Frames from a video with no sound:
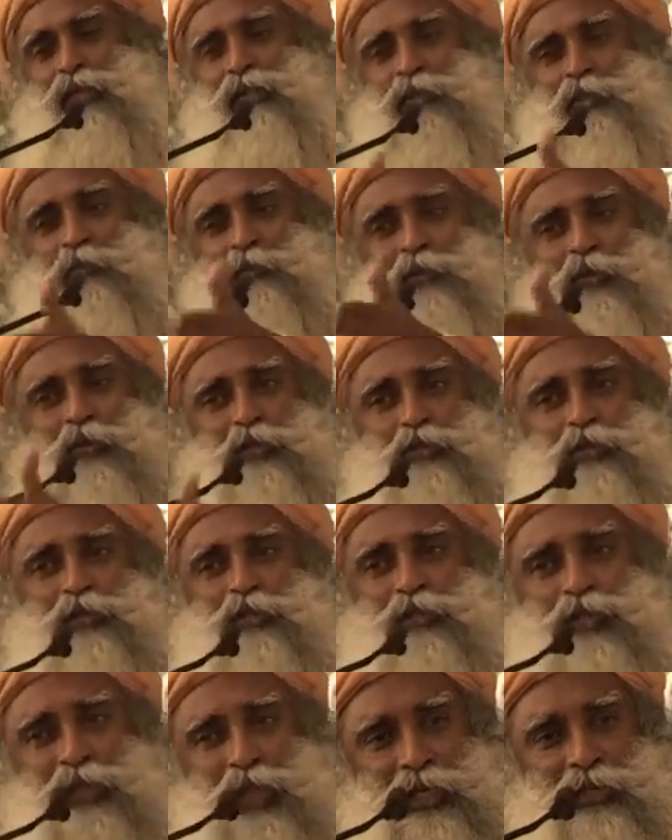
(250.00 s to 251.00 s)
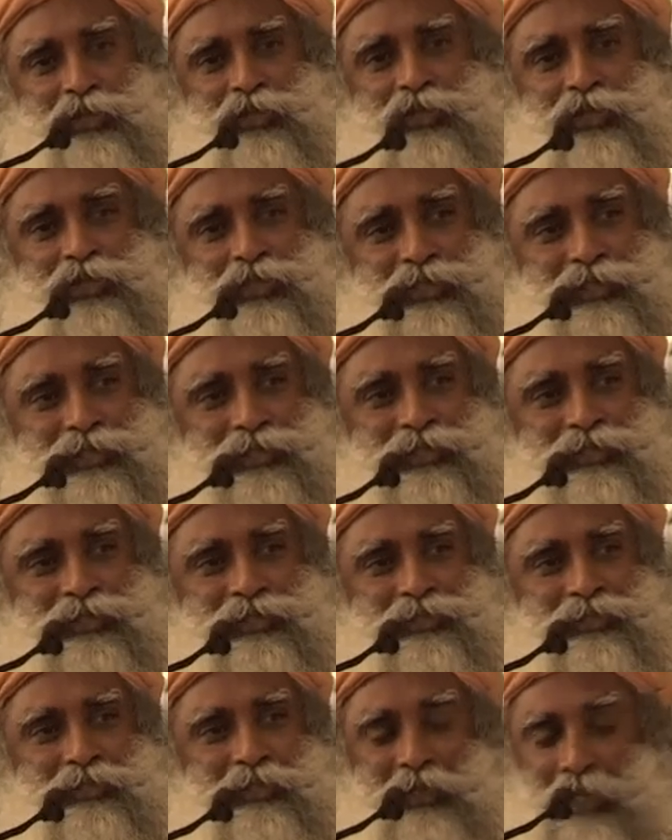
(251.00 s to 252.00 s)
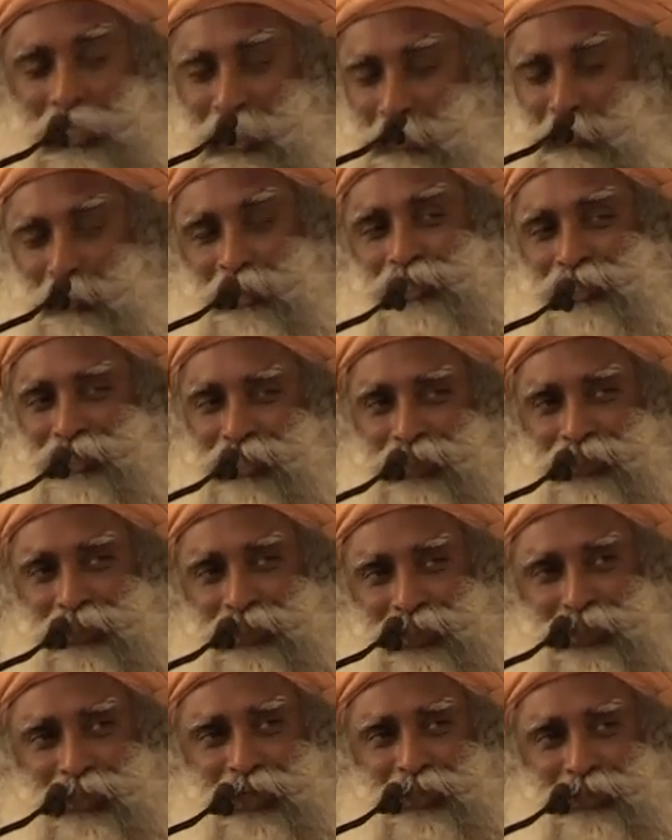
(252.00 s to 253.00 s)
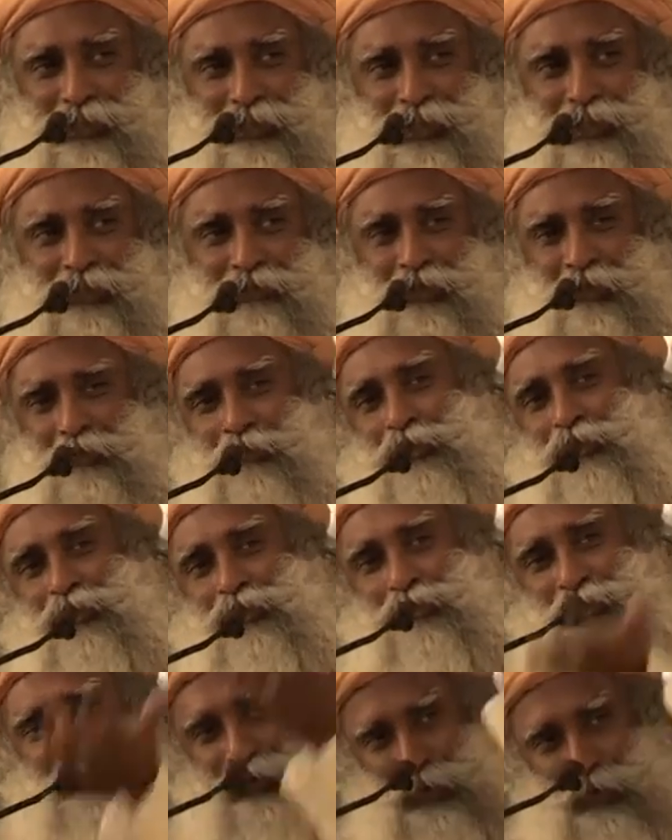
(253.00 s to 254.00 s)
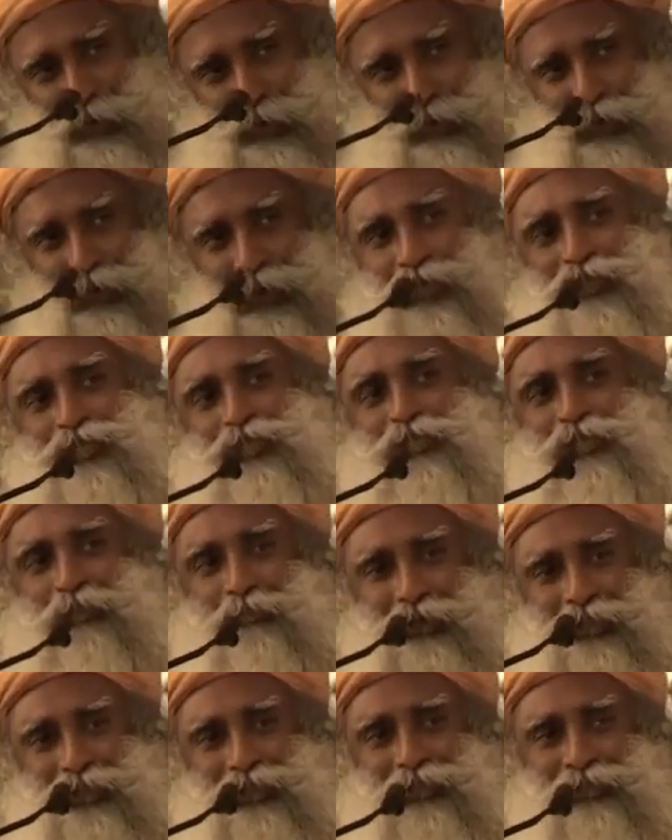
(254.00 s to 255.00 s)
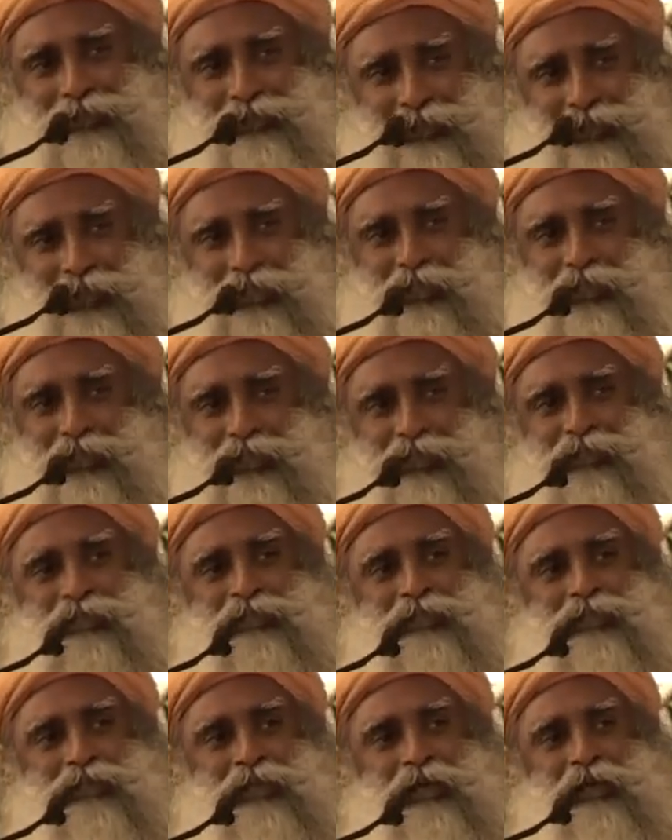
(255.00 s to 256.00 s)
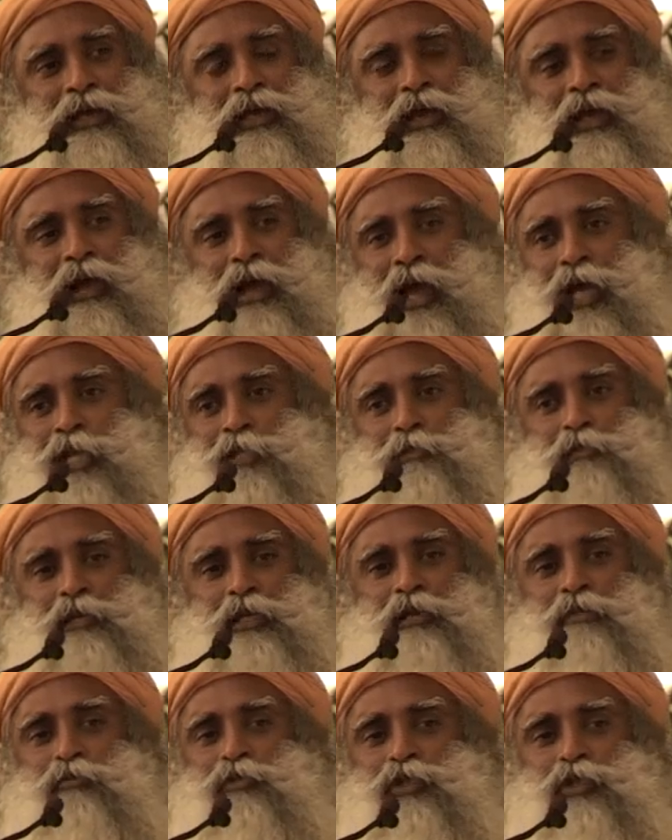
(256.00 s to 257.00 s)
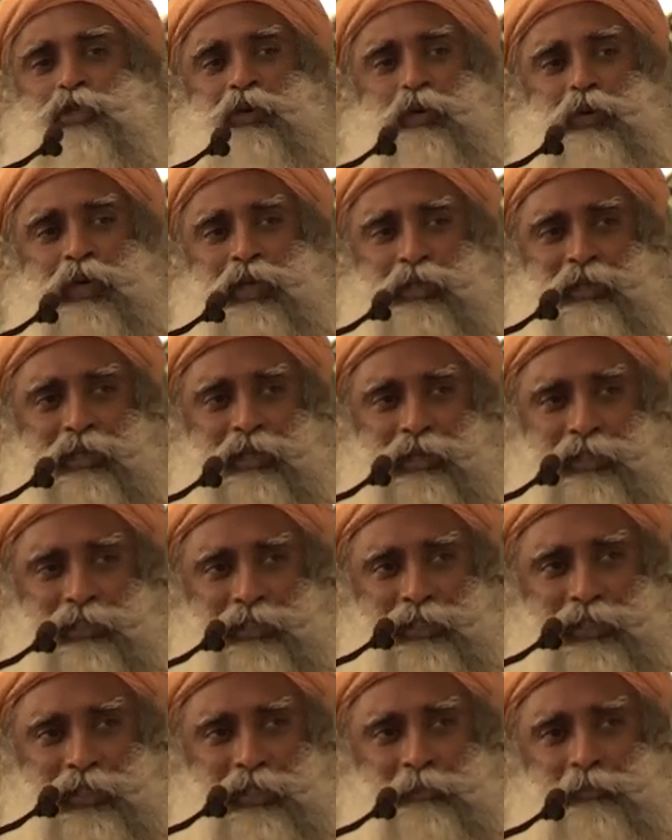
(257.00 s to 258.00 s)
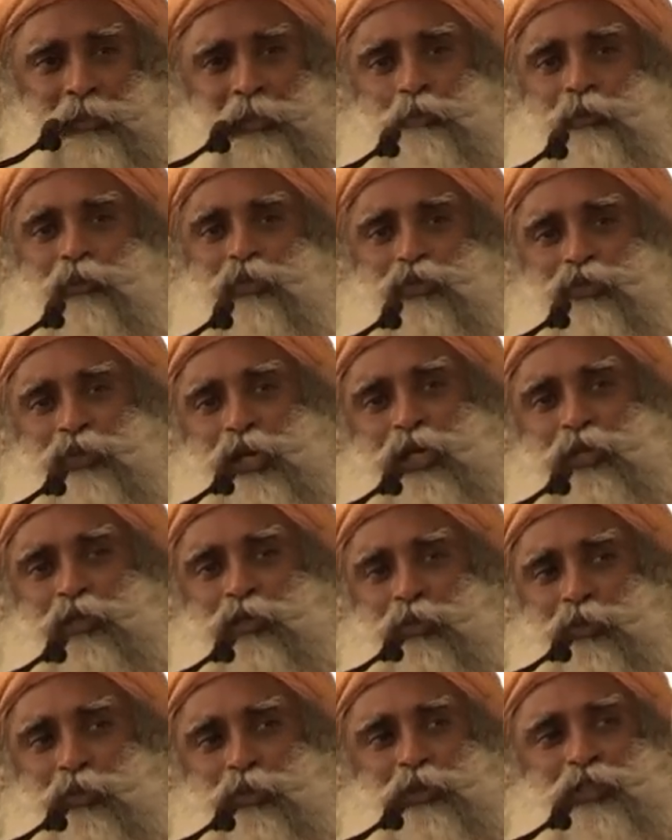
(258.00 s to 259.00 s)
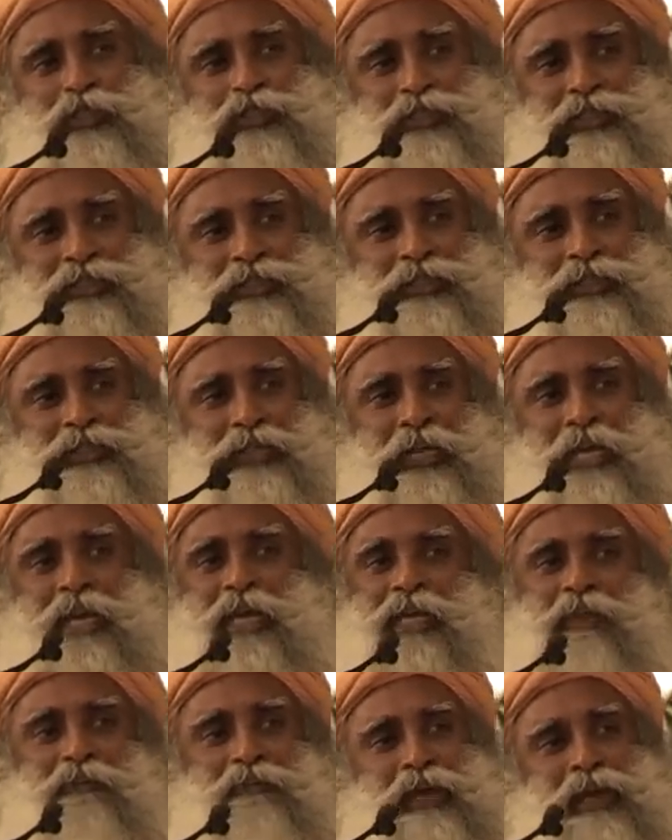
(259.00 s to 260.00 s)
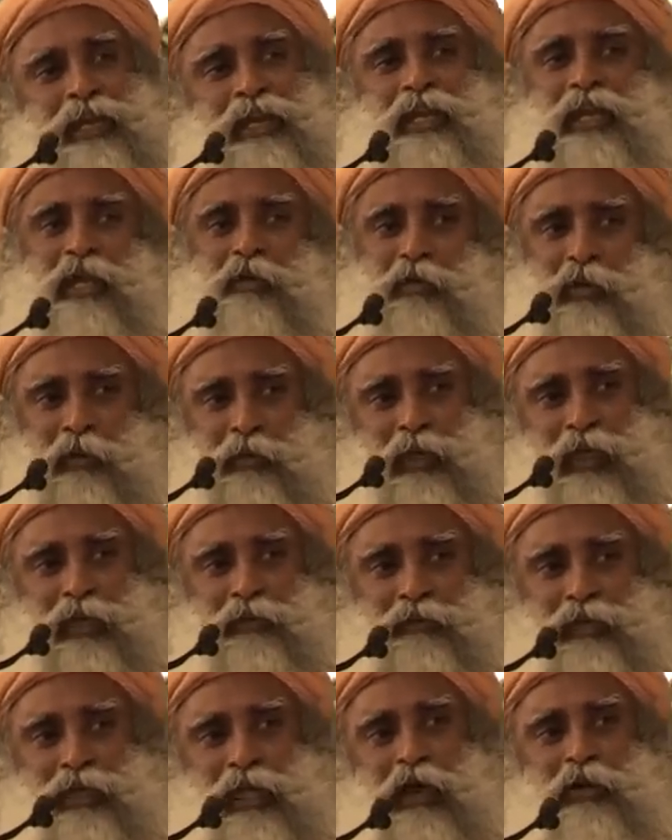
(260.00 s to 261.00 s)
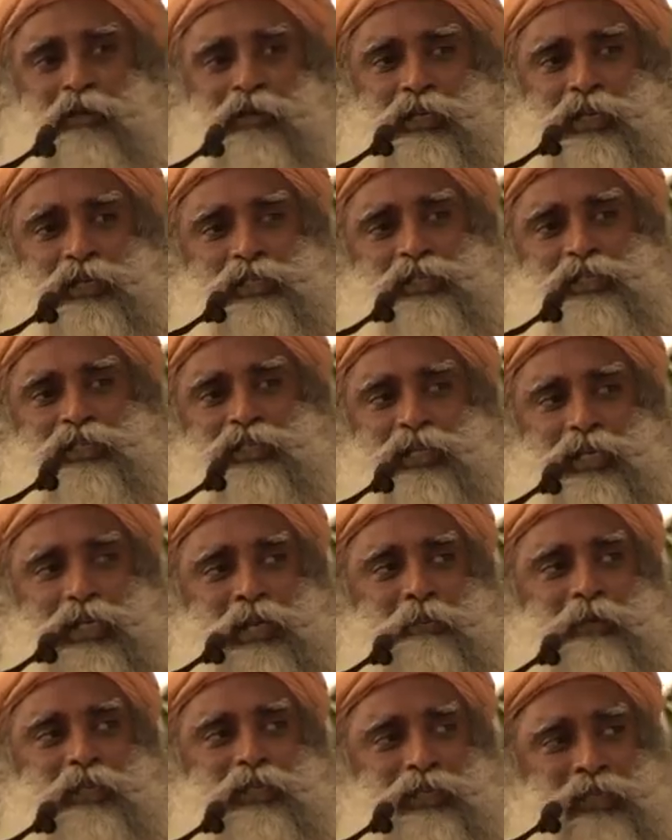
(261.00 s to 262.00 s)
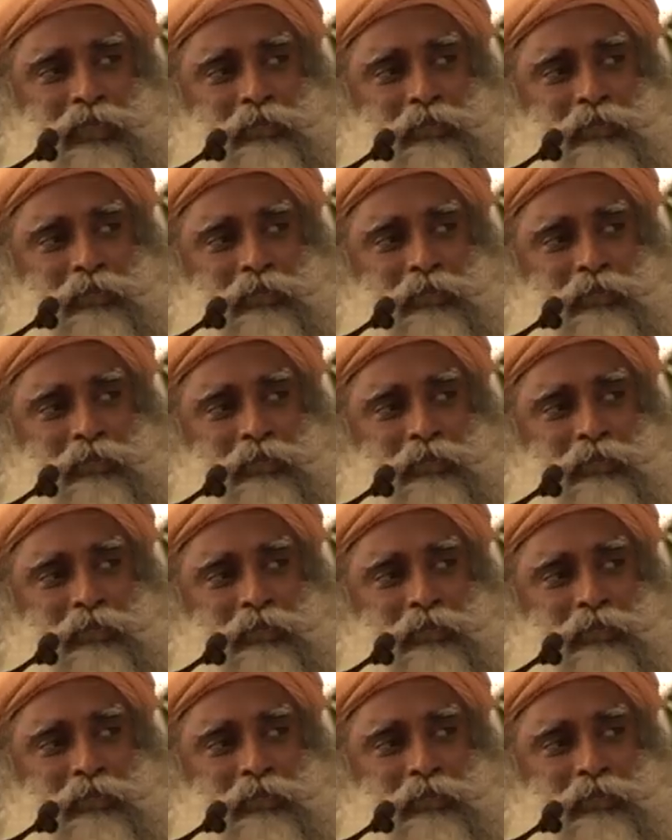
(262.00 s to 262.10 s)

the spiritual sciences, especially in this country, which was so rich in the mystical traditions, has become so ridiculous is people try to do it anywhere and everywhere without necessary committed